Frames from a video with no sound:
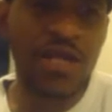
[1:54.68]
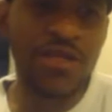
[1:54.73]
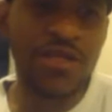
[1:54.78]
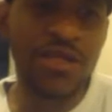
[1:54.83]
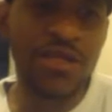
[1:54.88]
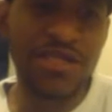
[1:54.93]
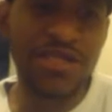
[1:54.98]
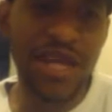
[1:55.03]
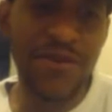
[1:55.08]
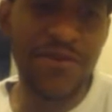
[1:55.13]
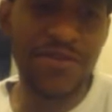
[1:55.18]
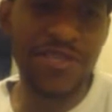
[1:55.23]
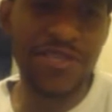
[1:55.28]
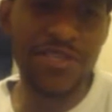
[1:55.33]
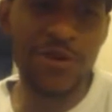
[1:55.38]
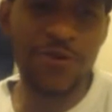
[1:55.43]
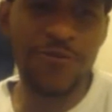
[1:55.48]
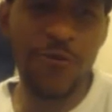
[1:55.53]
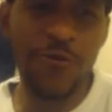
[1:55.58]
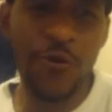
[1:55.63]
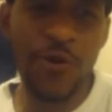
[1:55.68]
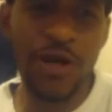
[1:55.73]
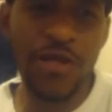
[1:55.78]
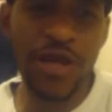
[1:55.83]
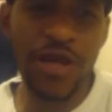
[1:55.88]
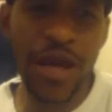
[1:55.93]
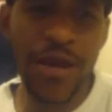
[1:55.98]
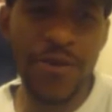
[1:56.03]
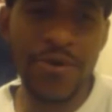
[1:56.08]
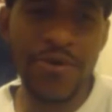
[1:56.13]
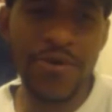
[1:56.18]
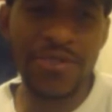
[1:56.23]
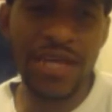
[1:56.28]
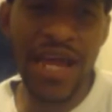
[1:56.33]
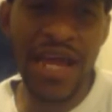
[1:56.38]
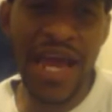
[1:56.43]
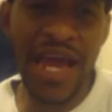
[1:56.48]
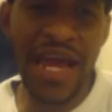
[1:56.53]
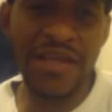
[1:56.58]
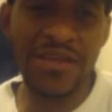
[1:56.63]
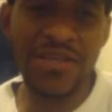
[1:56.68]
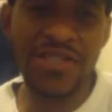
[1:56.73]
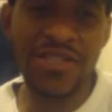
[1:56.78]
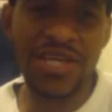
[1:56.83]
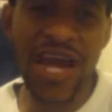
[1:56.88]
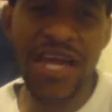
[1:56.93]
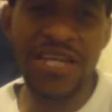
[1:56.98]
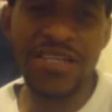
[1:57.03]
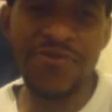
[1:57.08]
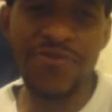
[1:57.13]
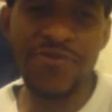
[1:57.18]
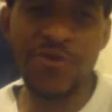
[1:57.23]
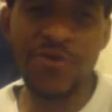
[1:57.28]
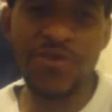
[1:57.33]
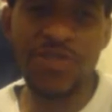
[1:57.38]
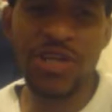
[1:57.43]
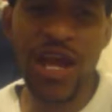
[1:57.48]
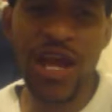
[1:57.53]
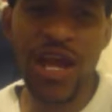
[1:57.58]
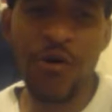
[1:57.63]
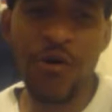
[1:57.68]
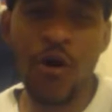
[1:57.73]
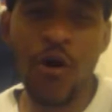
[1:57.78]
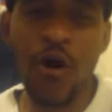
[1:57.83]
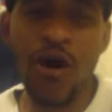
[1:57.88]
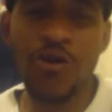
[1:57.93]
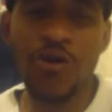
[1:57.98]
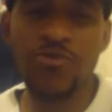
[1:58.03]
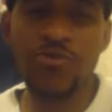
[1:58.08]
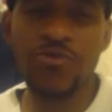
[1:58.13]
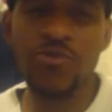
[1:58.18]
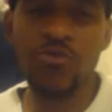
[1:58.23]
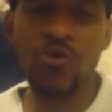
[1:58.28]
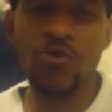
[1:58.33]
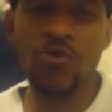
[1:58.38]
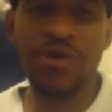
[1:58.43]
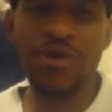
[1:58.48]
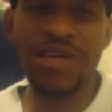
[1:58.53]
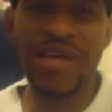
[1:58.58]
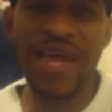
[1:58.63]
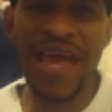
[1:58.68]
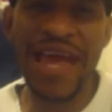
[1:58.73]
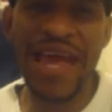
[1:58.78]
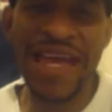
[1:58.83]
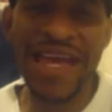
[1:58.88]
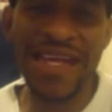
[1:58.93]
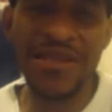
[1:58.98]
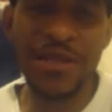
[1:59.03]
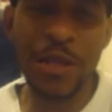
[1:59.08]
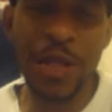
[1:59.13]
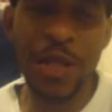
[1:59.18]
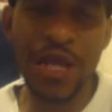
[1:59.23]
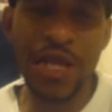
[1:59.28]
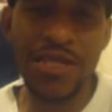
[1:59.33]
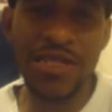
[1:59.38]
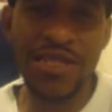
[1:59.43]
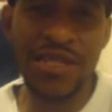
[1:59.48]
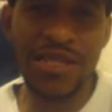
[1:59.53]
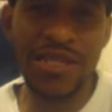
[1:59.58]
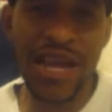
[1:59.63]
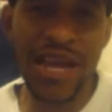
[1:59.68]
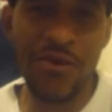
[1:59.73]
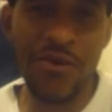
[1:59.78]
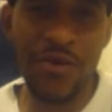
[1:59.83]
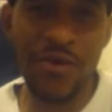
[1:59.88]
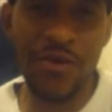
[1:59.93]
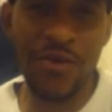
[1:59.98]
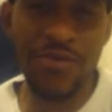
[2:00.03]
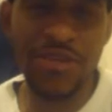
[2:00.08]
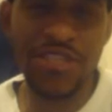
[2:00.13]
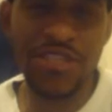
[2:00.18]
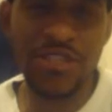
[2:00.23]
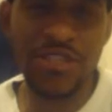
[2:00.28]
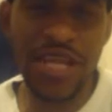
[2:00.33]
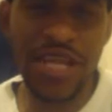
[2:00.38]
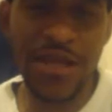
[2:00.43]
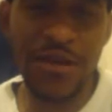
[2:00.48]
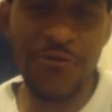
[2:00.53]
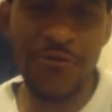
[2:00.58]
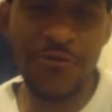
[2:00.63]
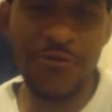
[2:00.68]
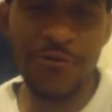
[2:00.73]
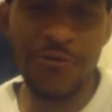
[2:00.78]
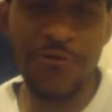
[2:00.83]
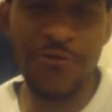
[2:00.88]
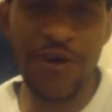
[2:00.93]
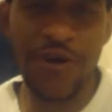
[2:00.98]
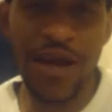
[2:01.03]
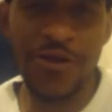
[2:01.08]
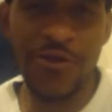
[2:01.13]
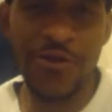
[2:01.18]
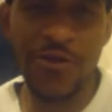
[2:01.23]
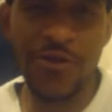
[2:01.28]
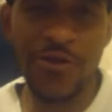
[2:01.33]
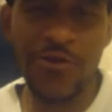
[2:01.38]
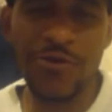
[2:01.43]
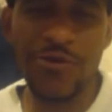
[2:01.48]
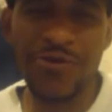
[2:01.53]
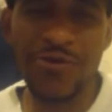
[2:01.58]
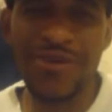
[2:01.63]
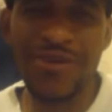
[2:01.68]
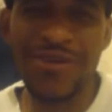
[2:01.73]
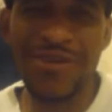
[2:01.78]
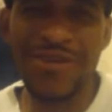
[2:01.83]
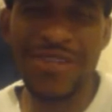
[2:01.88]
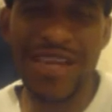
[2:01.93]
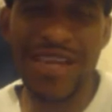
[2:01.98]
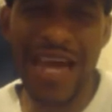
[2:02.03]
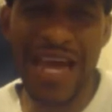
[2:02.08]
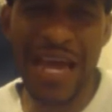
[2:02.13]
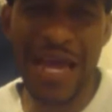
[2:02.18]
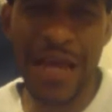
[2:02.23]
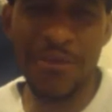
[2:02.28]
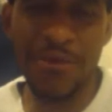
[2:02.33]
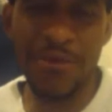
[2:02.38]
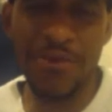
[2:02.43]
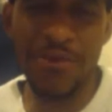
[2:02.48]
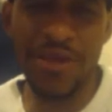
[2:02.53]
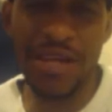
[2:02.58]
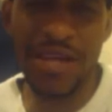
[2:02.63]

The San Francisco 49ers and the Jacksonville Jaguars will be in London at Wembley Stadium for the final game of the